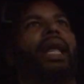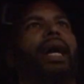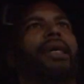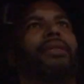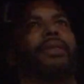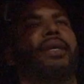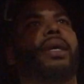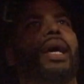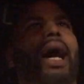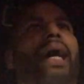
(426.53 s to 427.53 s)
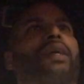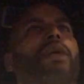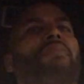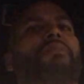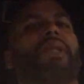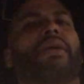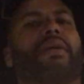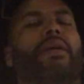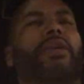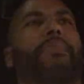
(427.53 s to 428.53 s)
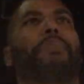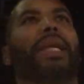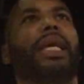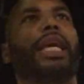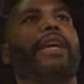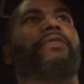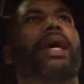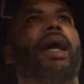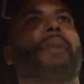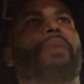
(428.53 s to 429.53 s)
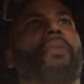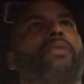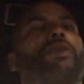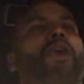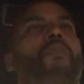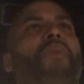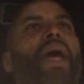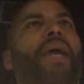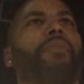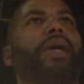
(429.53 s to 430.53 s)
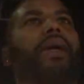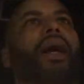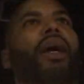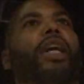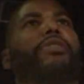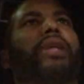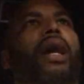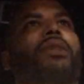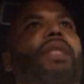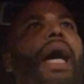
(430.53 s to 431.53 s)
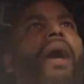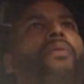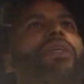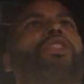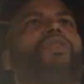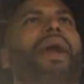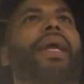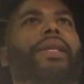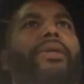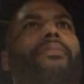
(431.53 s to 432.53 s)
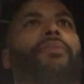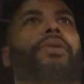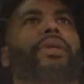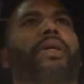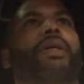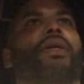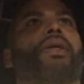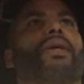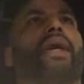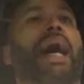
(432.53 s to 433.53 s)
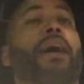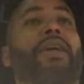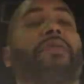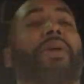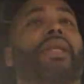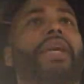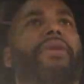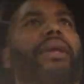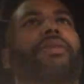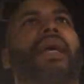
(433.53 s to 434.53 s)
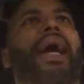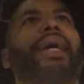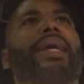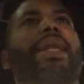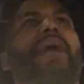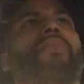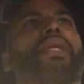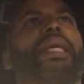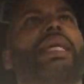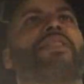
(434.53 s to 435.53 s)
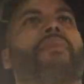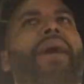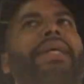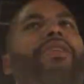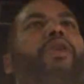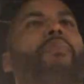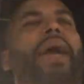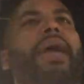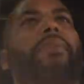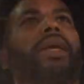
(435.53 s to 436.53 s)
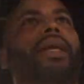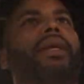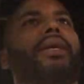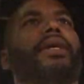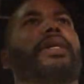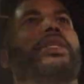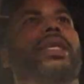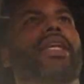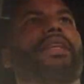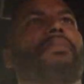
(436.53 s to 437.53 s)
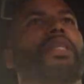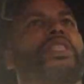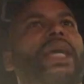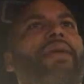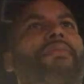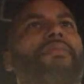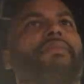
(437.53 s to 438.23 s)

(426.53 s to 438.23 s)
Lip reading: clients, I couldn't believe that people was going to pay me $100 an hour to train them. I couldn't believe it. I was like, I cannot believe somebody's going to pay me to get them in shape.